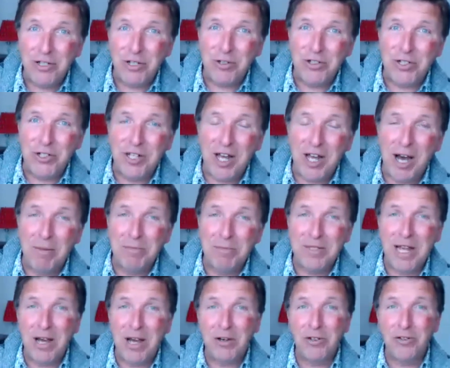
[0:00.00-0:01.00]
used to come
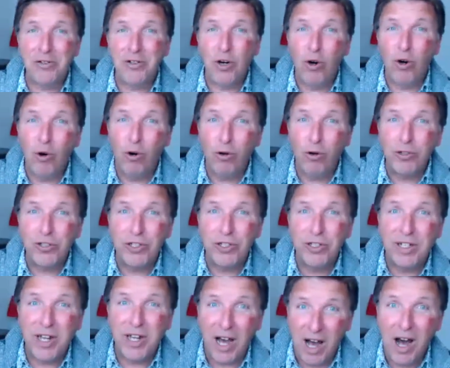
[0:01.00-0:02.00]
down on the horse
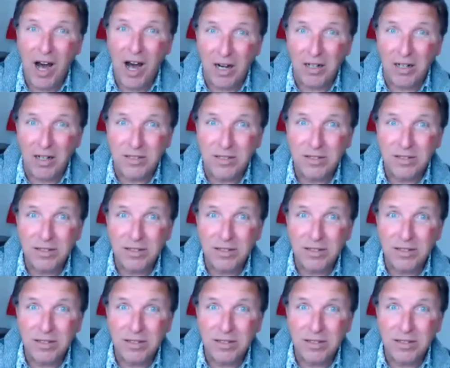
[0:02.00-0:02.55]
and cart.